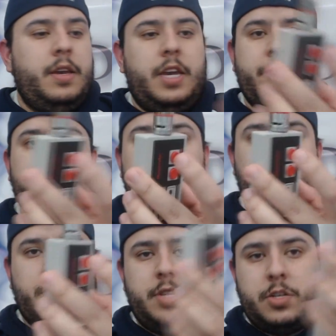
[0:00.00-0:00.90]
Even
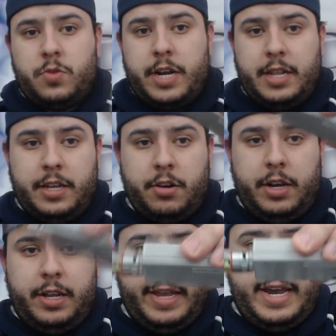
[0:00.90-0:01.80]
this one I
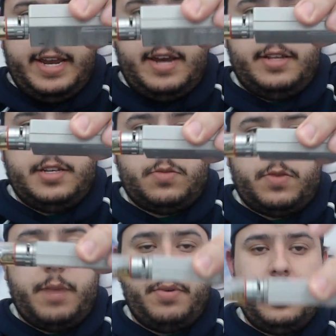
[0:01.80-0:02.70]
literally lay down like this.
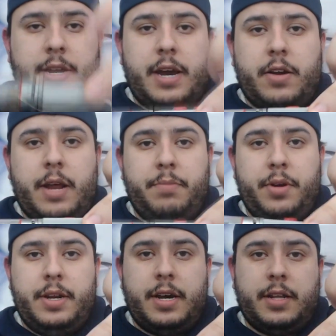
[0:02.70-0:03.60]
When I put it down, I
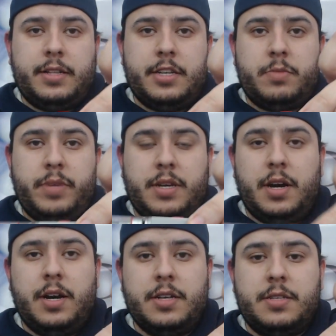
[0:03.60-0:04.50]
put it down like this
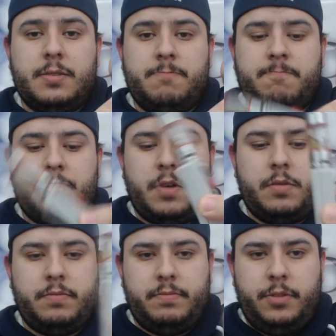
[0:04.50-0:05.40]
because
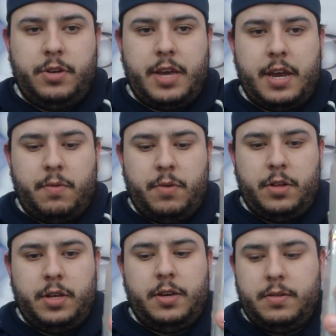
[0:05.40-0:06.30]
you can't
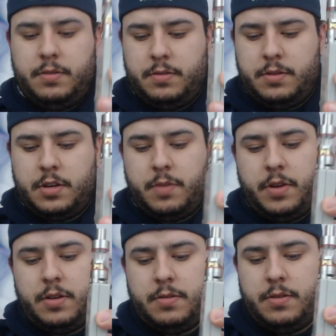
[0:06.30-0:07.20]
really, I
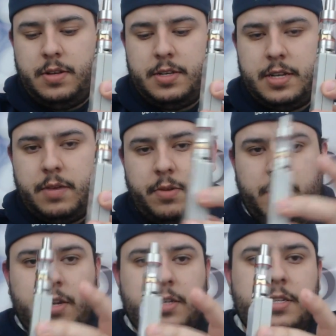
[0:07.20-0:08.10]
mean, it's not
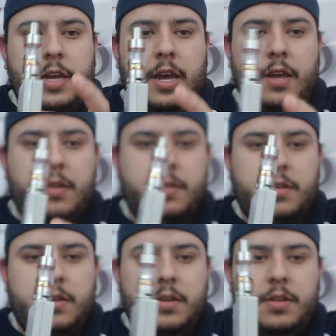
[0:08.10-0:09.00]
really going to stay,
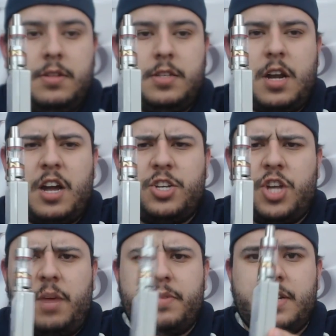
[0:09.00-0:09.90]
it's an odd
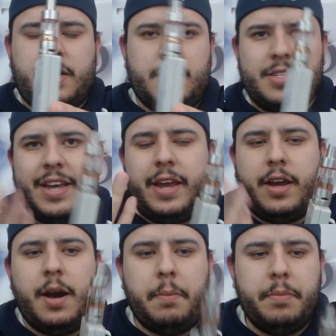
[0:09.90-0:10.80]
shape, it's not going to stay
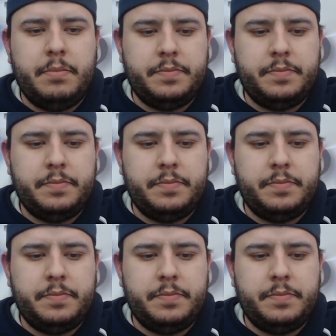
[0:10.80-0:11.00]
up.